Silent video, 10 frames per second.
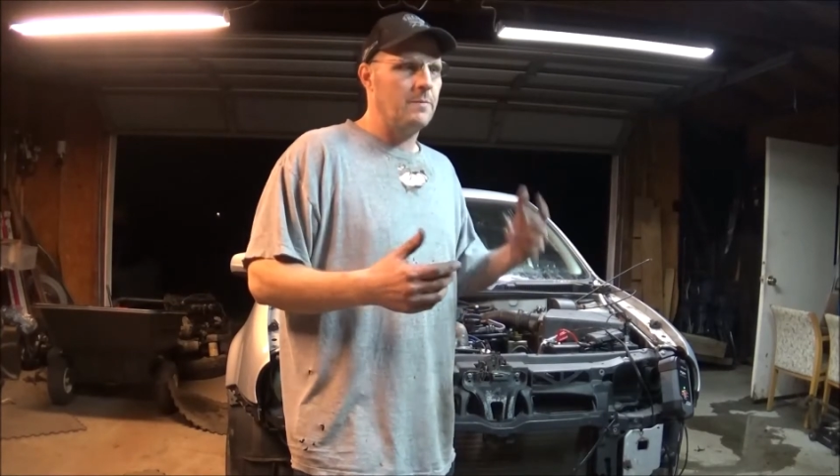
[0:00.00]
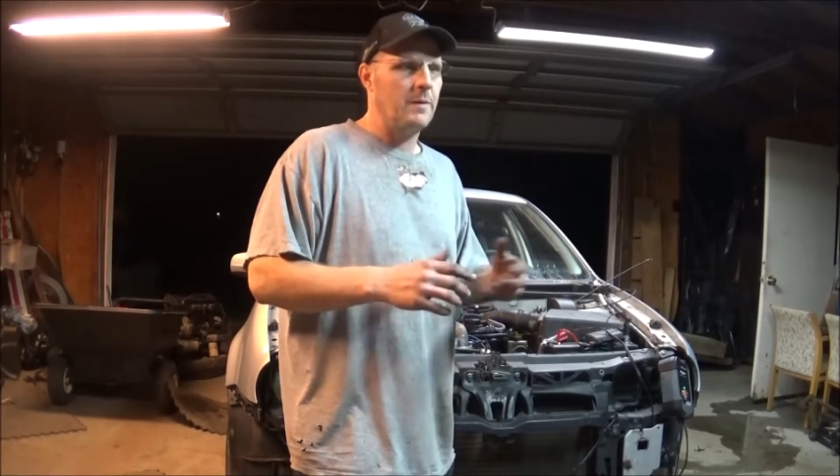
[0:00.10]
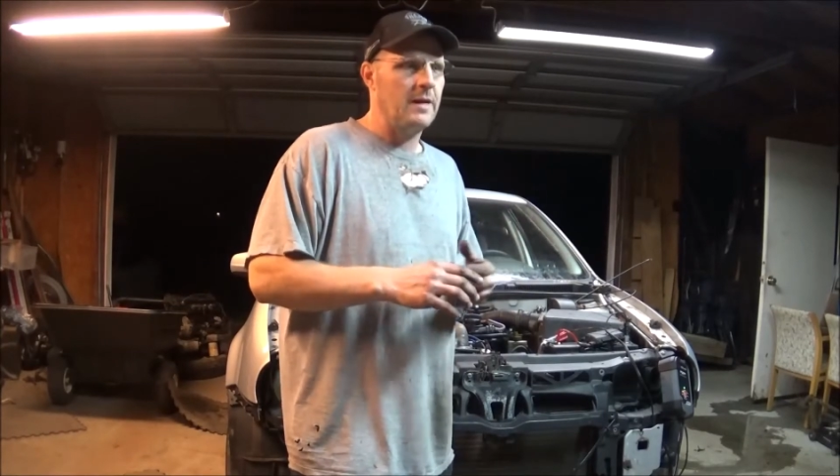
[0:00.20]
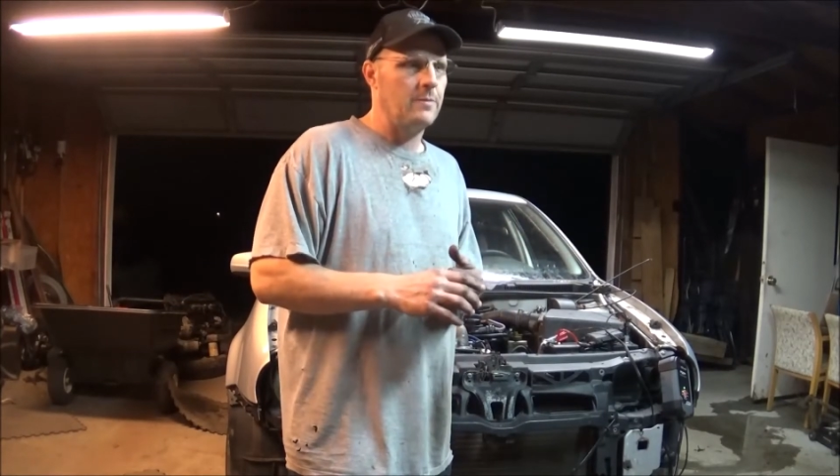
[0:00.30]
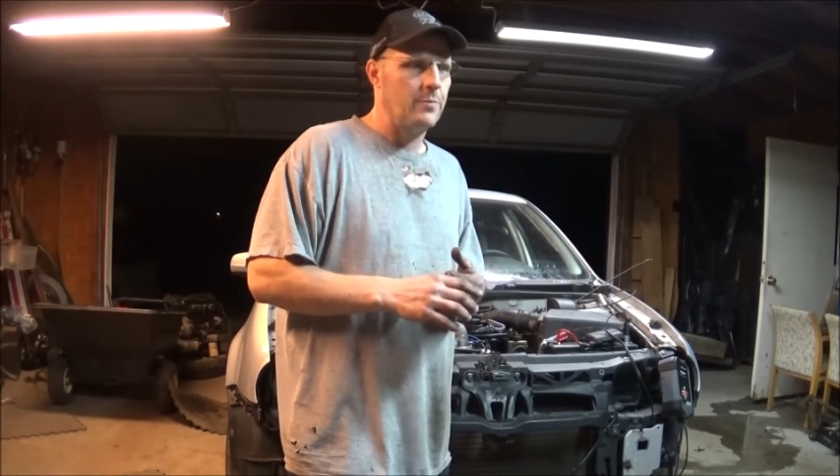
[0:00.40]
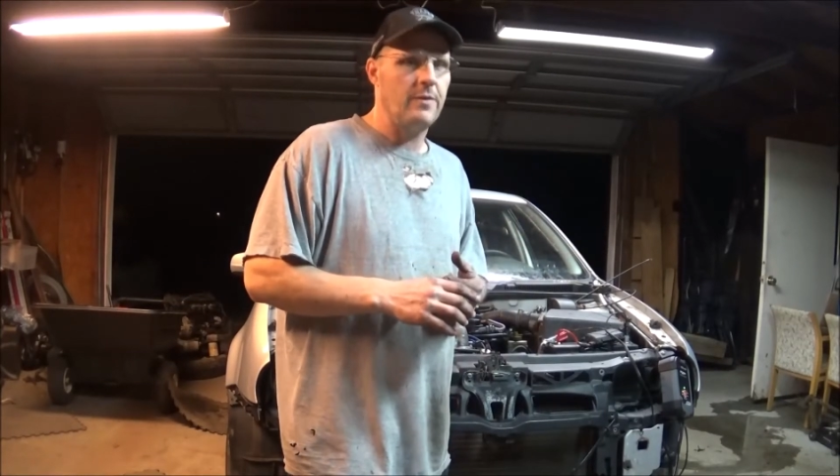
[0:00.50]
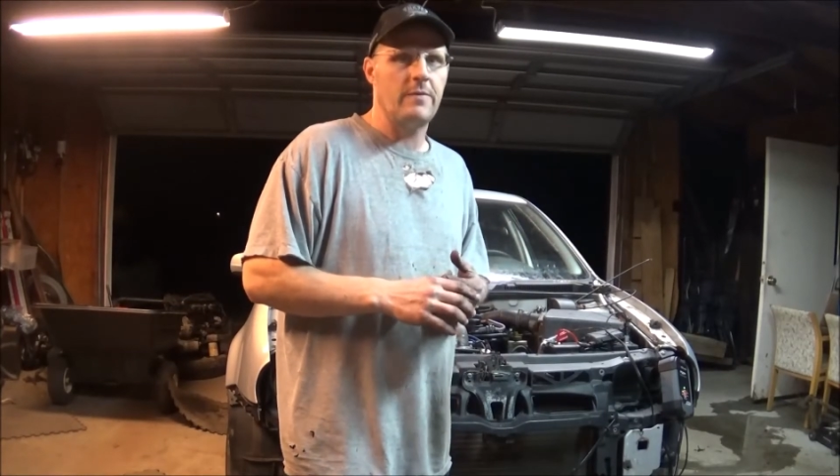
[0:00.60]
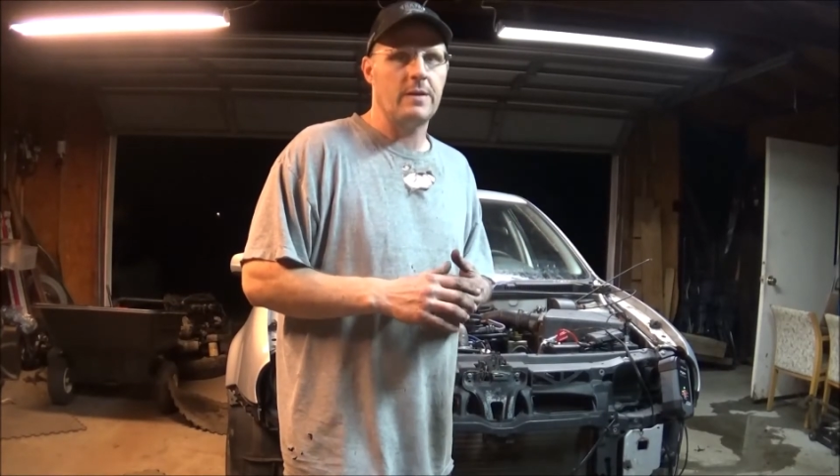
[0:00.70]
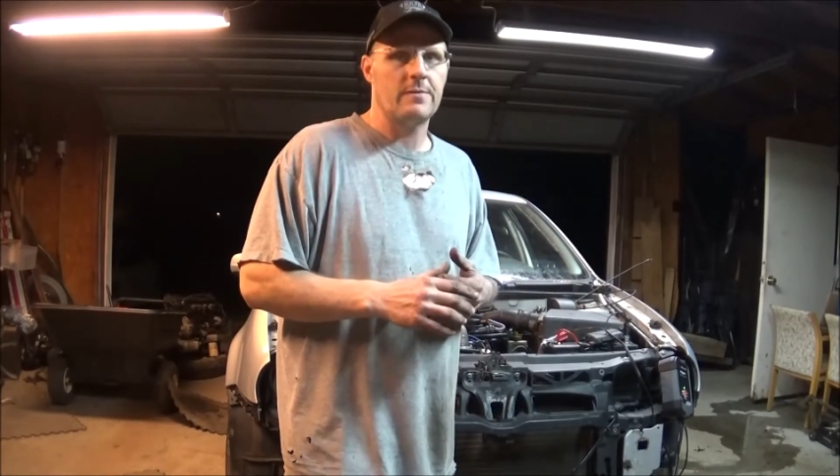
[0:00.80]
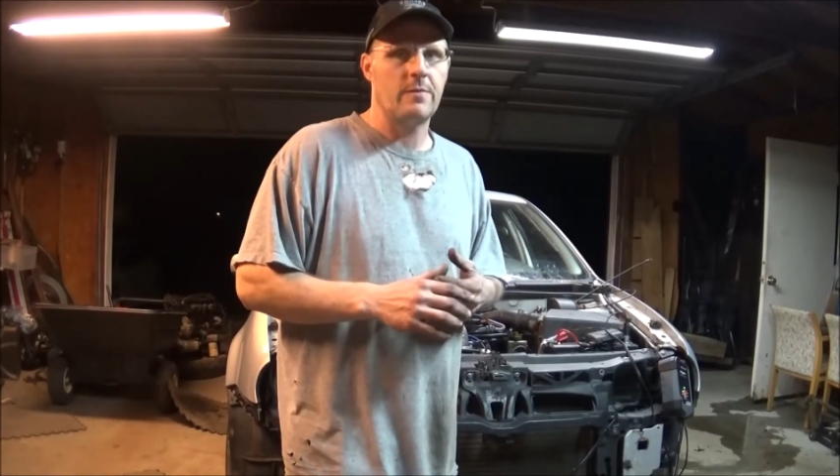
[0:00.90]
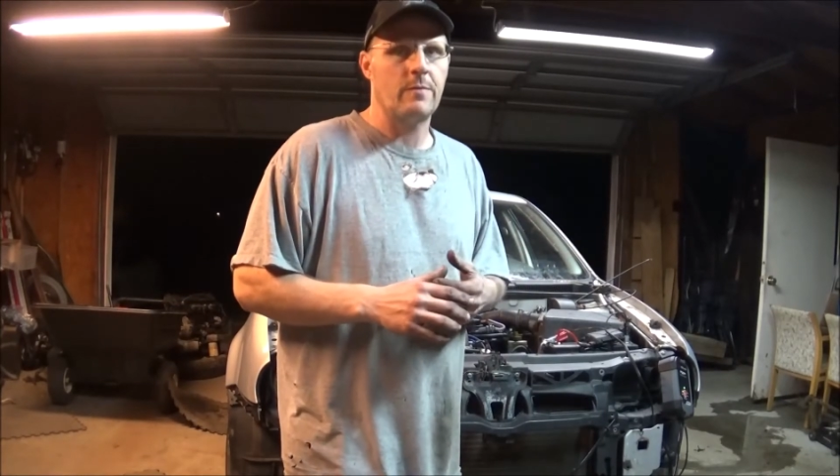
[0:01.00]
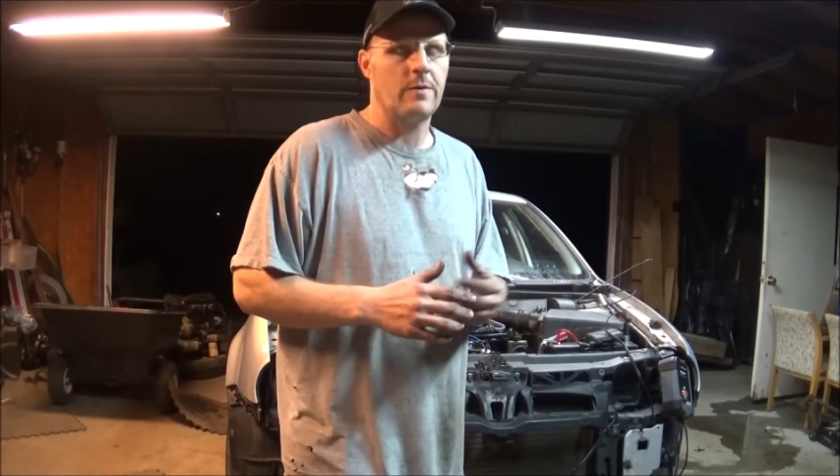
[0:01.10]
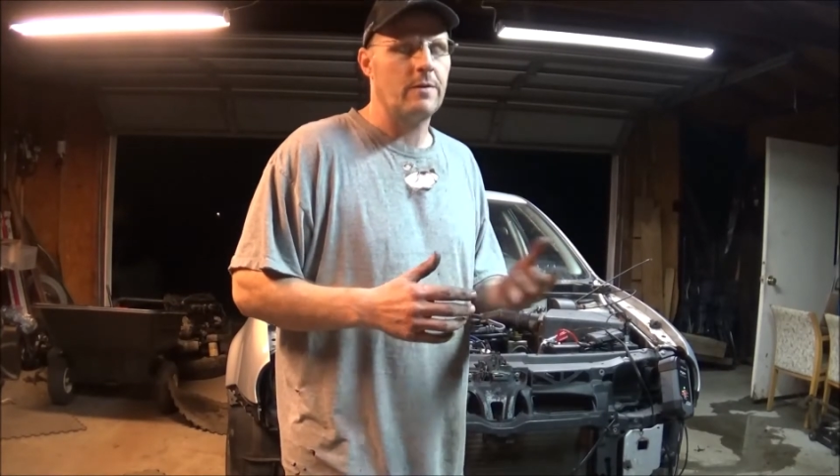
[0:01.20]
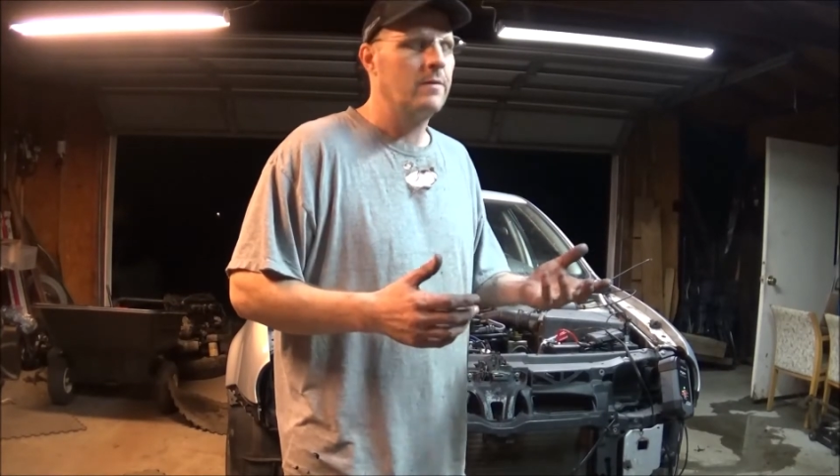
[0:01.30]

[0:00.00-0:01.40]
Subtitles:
by the previous owner,